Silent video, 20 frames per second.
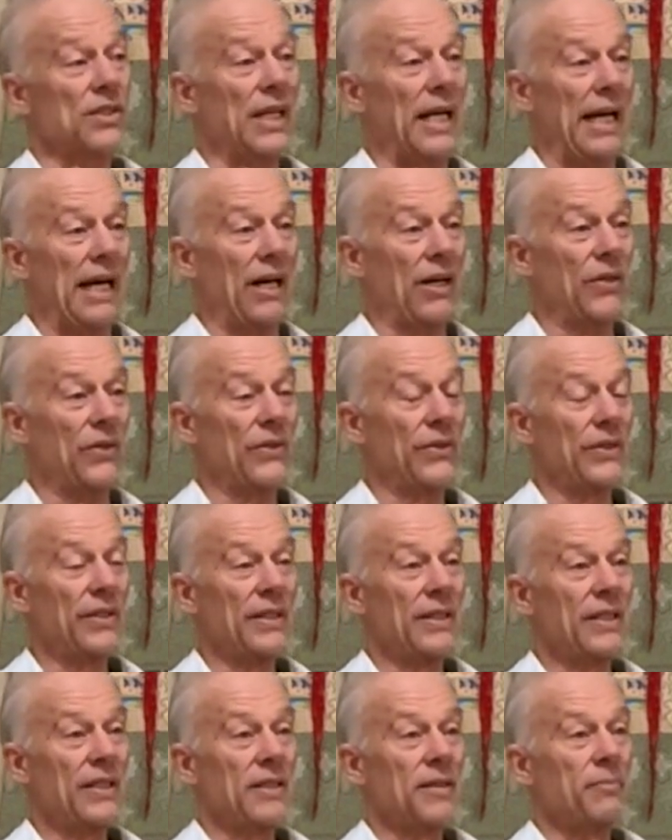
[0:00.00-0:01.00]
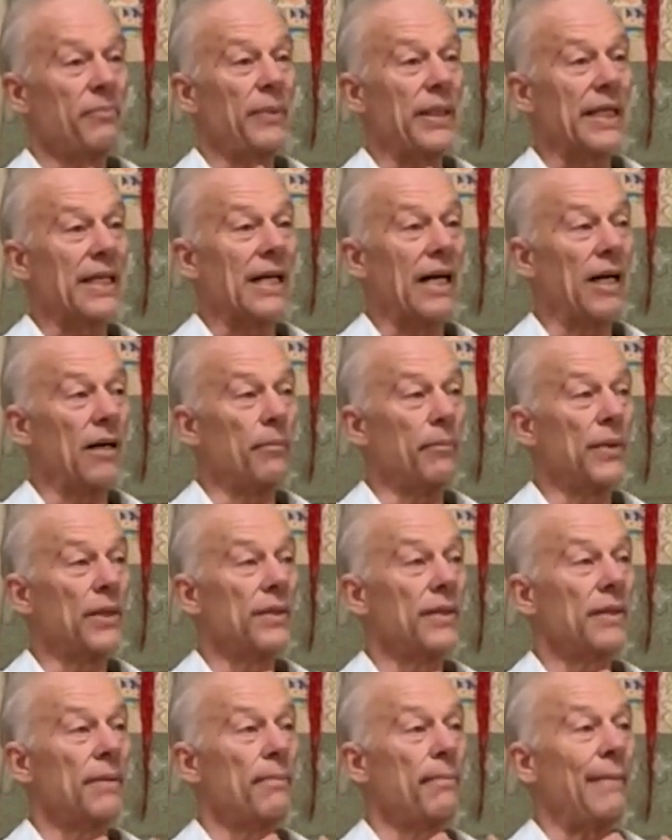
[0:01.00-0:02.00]
now become
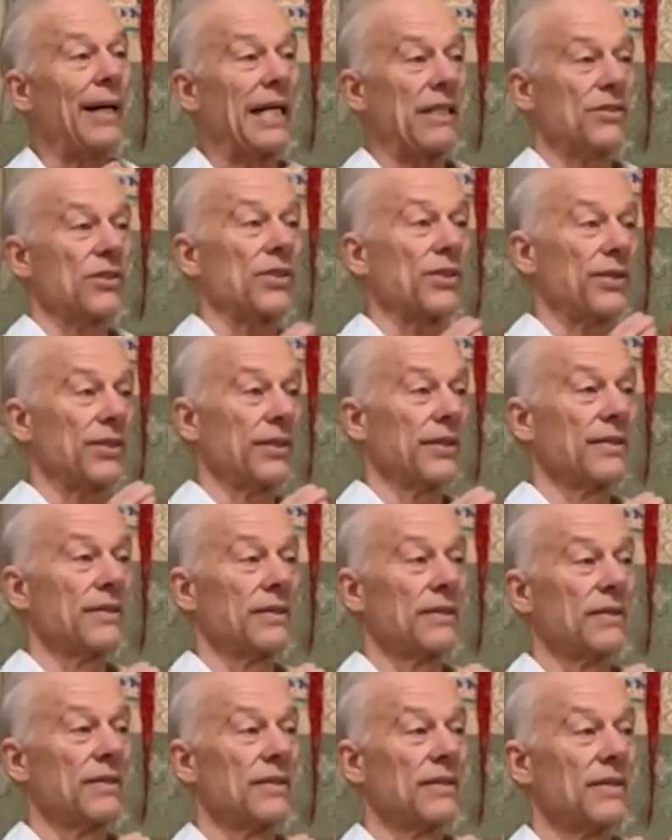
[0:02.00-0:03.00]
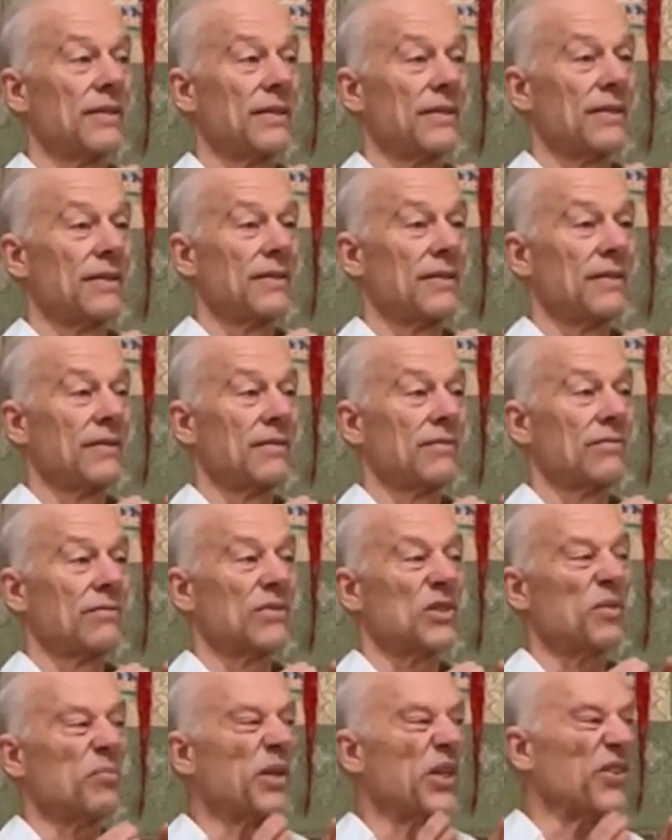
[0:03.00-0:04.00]
mastered.
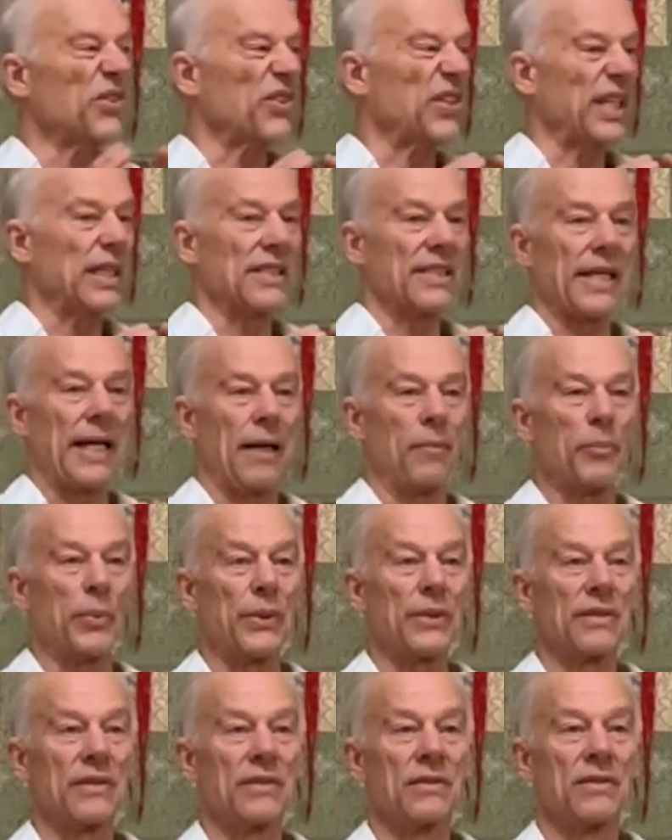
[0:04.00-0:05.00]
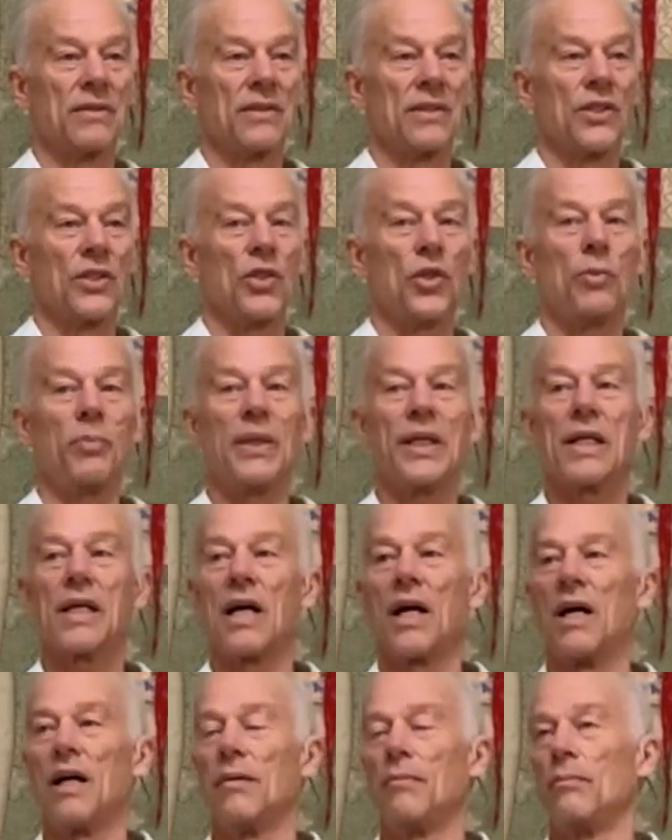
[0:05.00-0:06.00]
Some other things happen you
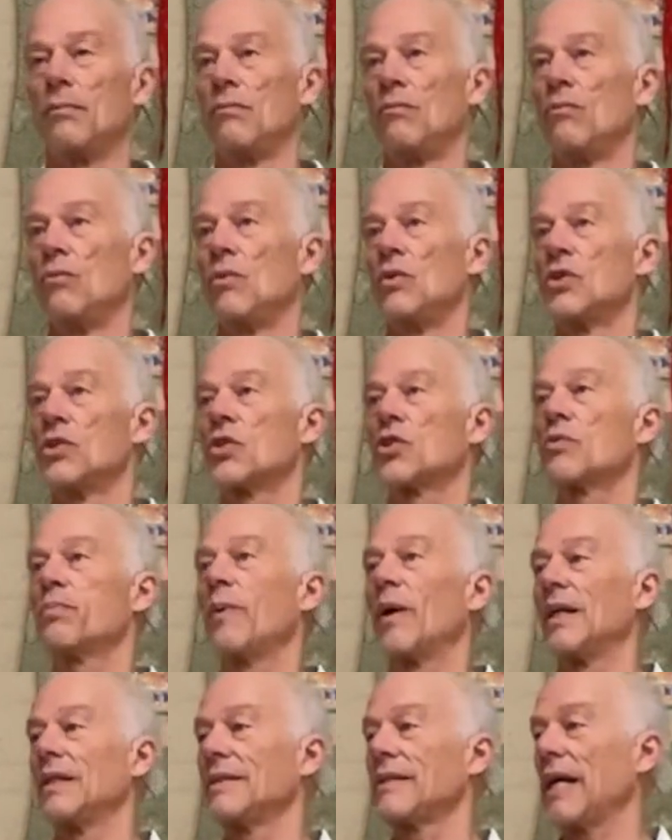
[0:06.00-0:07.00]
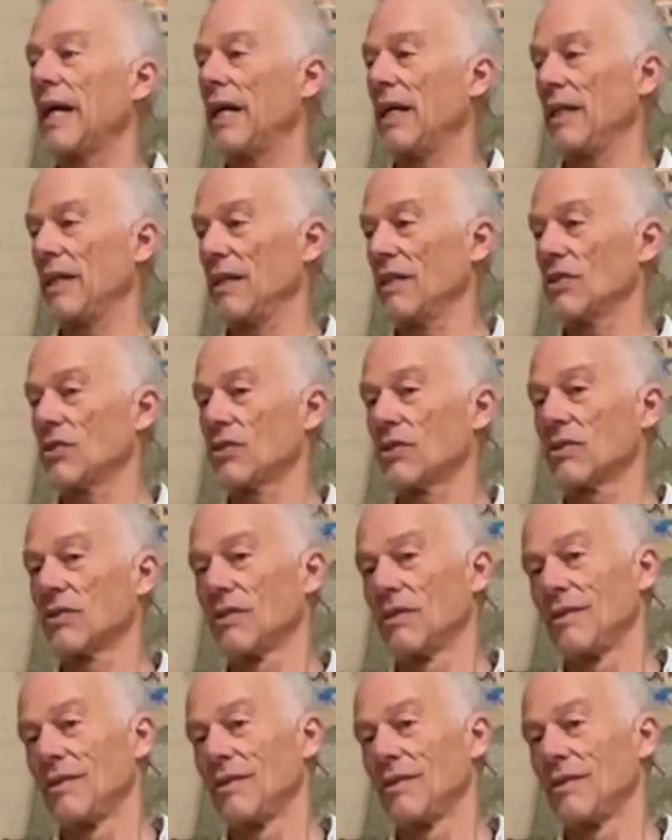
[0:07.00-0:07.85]
become spontaneous.